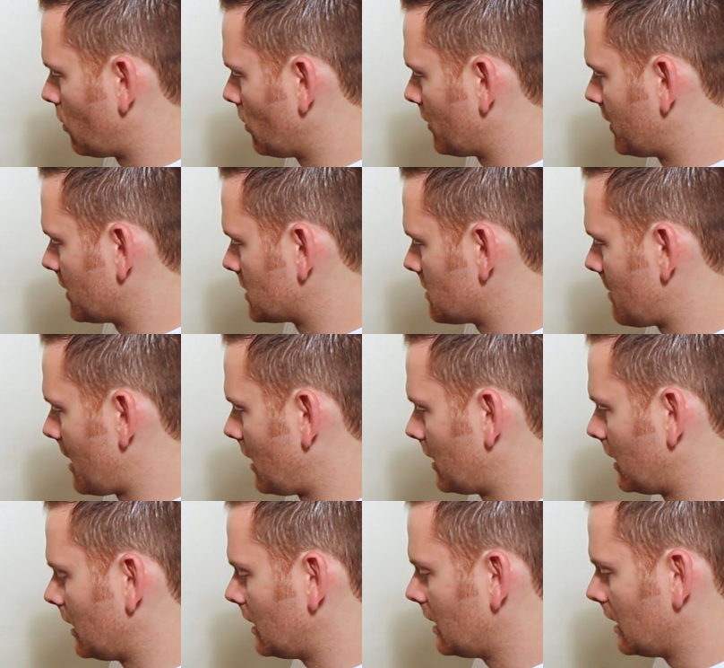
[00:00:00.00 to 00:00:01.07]
cool things
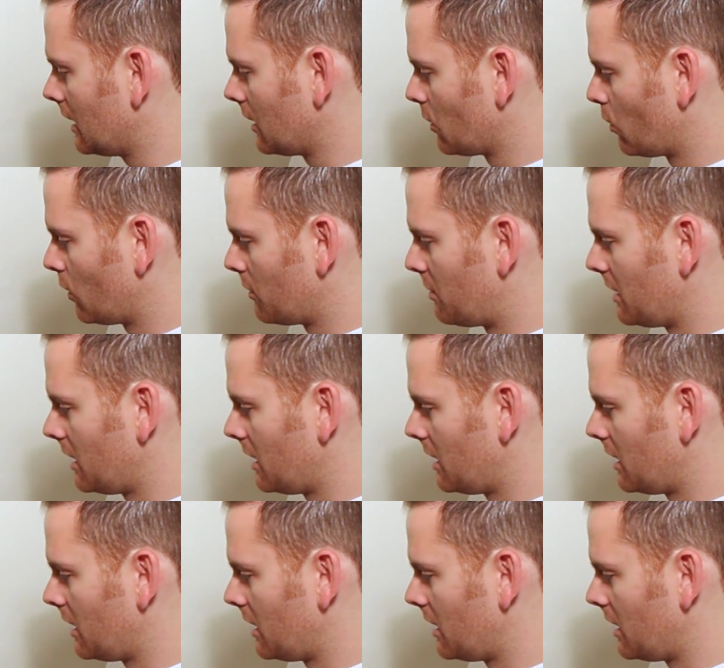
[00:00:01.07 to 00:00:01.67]
about it. Would